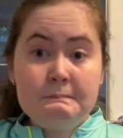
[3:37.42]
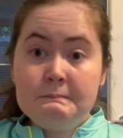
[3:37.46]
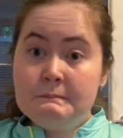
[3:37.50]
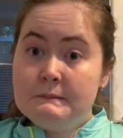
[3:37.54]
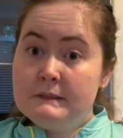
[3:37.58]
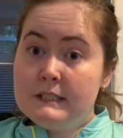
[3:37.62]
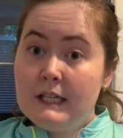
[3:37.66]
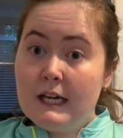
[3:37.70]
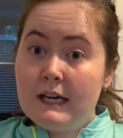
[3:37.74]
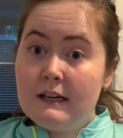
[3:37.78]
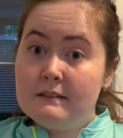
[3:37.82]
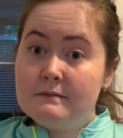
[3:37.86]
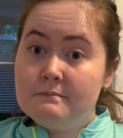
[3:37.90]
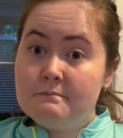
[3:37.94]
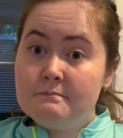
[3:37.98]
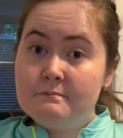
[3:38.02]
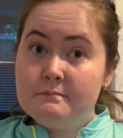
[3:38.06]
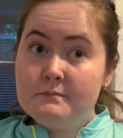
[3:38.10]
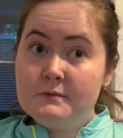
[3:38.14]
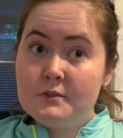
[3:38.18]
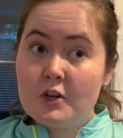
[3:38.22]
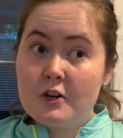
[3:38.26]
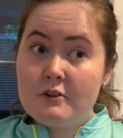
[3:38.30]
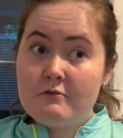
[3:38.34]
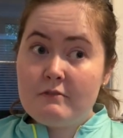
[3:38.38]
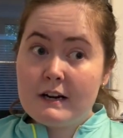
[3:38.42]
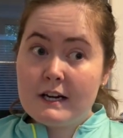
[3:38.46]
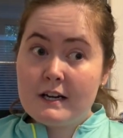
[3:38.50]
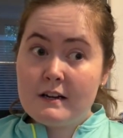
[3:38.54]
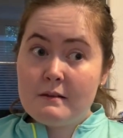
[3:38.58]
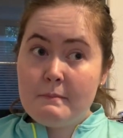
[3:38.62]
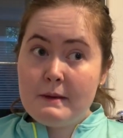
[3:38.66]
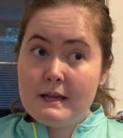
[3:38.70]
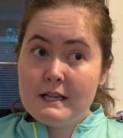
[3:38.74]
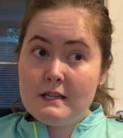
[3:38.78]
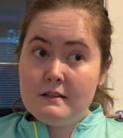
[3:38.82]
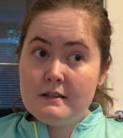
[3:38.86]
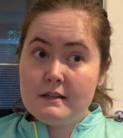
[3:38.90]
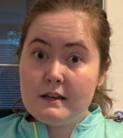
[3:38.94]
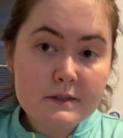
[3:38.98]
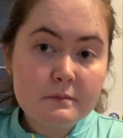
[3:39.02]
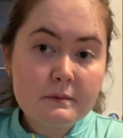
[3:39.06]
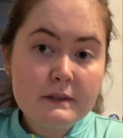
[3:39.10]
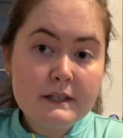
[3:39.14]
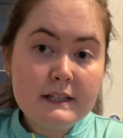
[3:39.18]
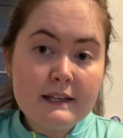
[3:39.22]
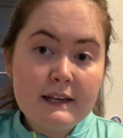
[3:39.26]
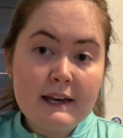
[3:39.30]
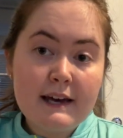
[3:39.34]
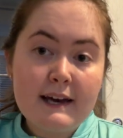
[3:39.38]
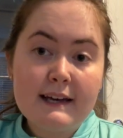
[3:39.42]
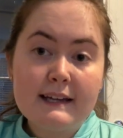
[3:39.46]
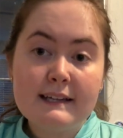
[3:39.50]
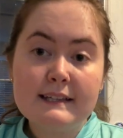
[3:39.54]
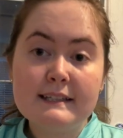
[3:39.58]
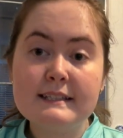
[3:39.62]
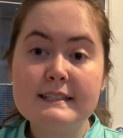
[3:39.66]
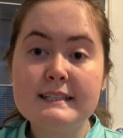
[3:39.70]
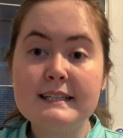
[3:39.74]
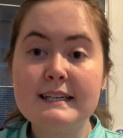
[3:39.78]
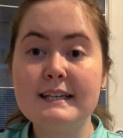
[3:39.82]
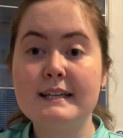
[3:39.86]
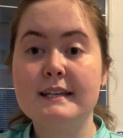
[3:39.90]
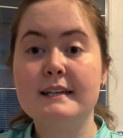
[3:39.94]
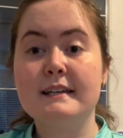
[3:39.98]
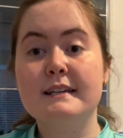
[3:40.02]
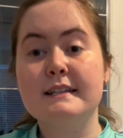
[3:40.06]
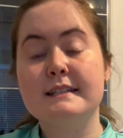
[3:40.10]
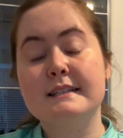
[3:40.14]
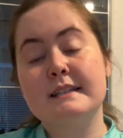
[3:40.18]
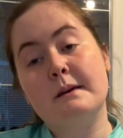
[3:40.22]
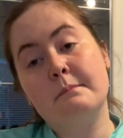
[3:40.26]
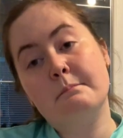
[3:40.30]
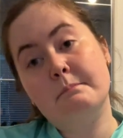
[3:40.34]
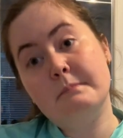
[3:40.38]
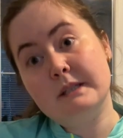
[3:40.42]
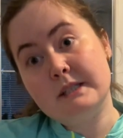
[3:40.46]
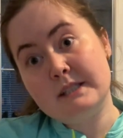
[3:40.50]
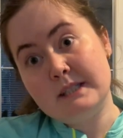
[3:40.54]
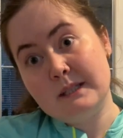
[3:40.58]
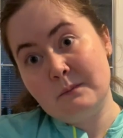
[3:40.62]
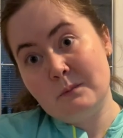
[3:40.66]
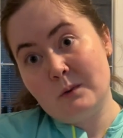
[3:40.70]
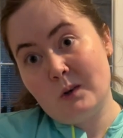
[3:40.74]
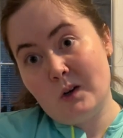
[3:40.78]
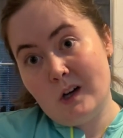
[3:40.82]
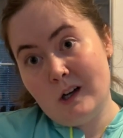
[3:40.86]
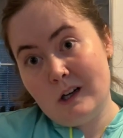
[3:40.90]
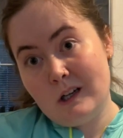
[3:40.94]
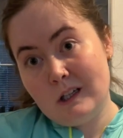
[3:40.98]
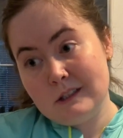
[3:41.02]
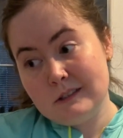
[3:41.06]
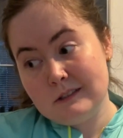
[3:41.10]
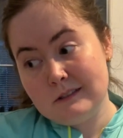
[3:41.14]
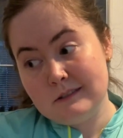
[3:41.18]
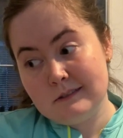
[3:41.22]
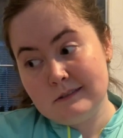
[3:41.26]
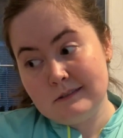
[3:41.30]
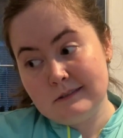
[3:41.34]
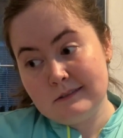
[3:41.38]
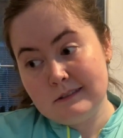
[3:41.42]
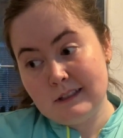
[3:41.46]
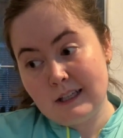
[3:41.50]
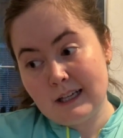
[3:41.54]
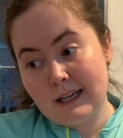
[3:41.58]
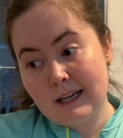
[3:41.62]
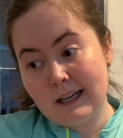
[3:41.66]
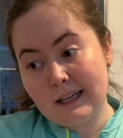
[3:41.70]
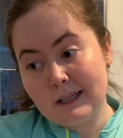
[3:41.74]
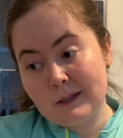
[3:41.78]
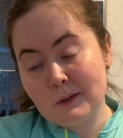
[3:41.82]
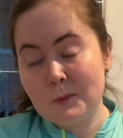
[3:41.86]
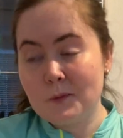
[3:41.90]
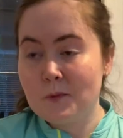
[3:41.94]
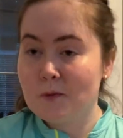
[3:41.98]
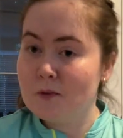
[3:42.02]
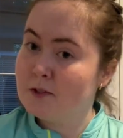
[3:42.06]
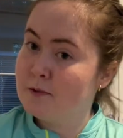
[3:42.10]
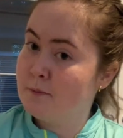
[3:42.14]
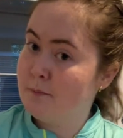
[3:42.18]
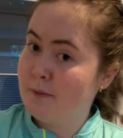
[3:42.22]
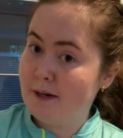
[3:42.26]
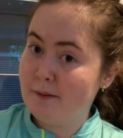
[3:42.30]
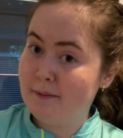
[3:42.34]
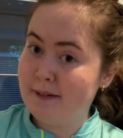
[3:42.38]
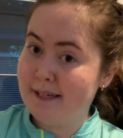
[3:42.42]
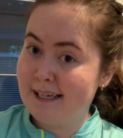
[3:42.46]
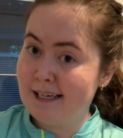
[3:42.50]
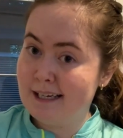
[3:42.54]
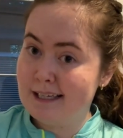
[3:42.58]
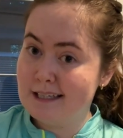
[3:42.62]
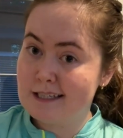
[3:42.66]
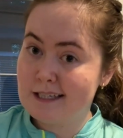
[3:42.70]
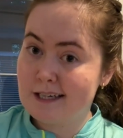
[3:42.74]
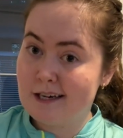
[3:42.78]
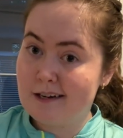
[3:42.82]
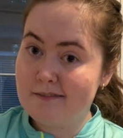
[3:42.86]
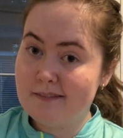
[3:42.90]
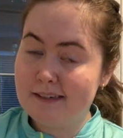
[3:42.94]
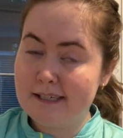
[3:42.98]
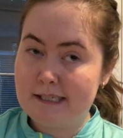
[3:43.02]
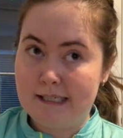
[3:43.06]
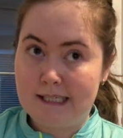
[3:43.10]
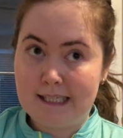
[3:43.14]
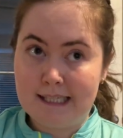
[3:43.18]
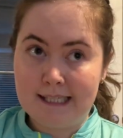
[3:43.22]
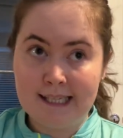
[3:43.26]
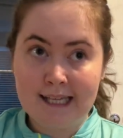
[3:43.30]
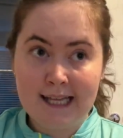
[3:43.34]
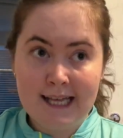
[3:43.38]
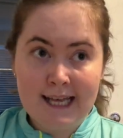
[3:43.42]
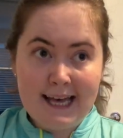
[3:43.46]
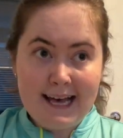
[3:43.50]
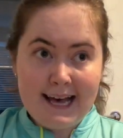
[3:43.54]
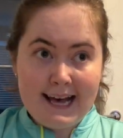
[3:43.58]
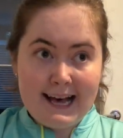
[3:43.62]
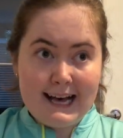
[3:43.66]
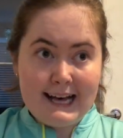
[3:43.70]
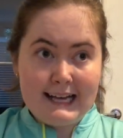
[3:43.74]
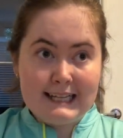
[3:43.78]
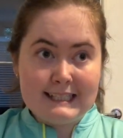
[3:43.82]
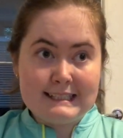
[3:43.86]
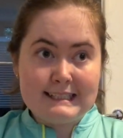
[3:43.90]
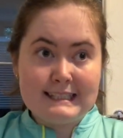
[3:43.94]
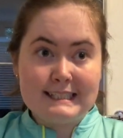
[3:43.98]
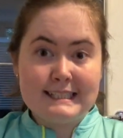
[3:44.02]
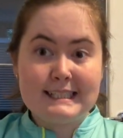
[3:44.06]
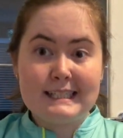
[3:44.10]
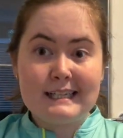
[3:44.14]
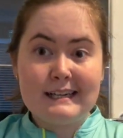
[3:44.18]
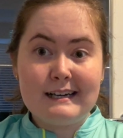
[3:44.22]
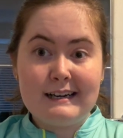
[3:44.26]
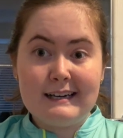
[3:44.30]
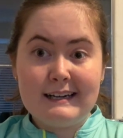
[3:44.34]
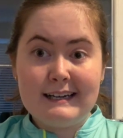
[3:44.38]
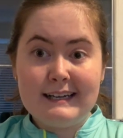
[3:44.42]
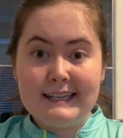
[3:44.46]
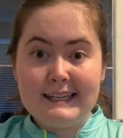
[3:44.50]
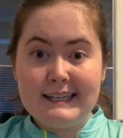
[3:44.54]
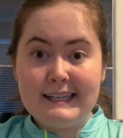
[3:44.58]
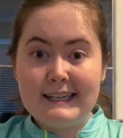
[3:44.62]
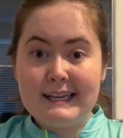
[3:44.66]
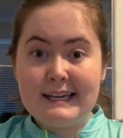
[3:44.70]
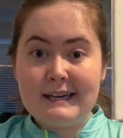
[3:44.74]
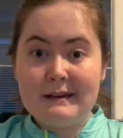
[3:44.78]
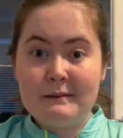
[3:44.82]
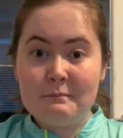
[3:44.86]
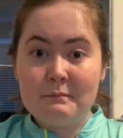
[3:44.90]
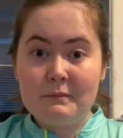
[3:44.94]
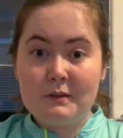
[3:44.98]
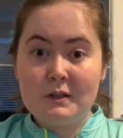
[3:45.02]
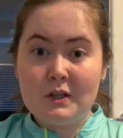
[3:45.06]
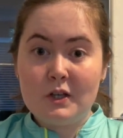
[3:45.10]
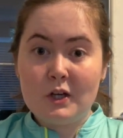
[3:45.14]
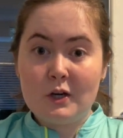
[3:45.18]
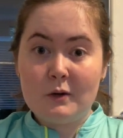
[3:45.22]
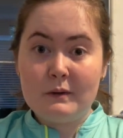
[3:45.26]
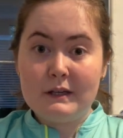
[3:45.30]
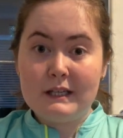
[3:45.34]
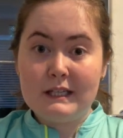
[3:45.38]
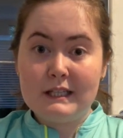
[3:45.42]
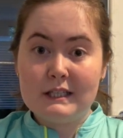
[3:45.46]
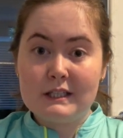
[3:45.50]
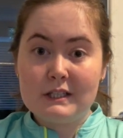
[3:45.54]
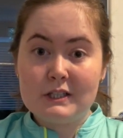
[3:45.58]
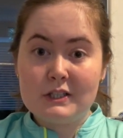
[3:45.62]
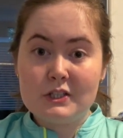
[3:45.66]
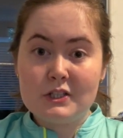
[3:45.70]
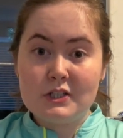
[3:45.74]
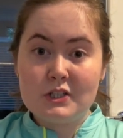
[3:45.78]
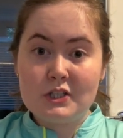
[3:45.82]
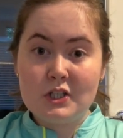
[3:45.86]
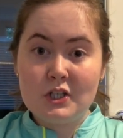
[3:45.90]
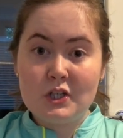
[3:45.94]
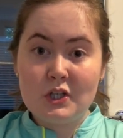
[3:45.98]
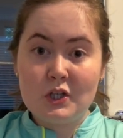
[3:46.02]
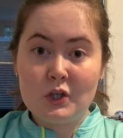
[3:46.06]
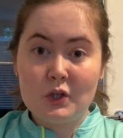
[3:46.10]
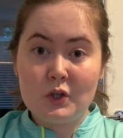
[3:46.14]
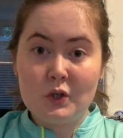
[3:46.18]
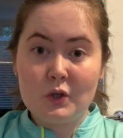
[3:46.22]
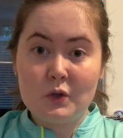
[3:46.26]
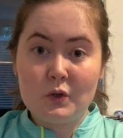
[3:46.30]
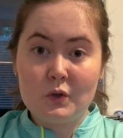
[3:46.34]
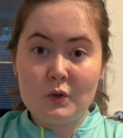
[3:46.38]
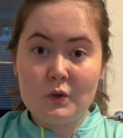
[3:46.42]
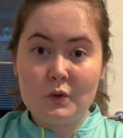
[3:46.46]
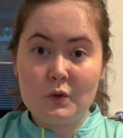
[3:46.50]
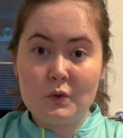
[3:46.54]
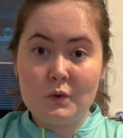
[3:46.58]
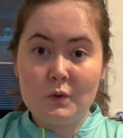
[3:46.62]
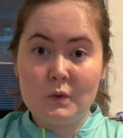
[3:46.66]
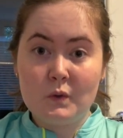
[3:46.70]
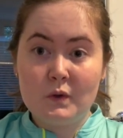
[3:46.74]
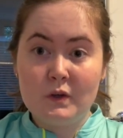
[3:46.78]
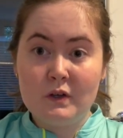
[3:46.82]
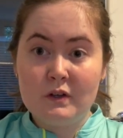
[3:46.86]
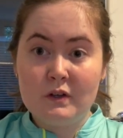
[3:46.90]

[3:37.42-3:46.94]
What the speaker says: Yeah, don't recommend it. This weekend is a busy one, like all of my weekends are really, and I am going to